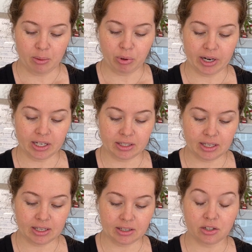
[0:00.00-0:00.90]

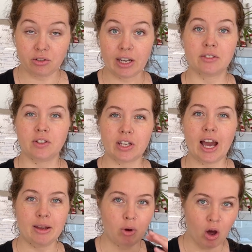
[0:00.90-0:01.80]
Pregnancy is a stressful
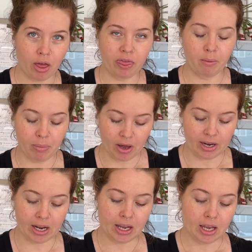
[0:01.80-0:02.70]
time on the
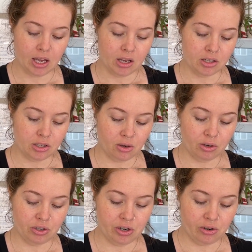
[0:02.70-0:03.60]
body, so
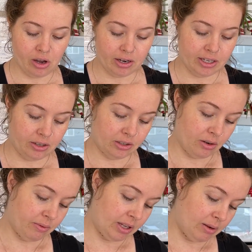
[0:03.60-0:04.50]
adrenal cocktails
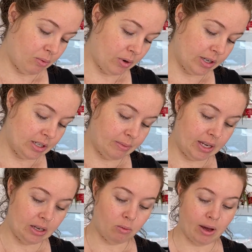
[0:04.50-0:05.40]
are really important to
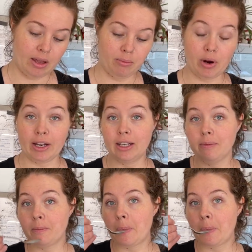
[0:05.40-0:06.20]
me while I'm pregnant.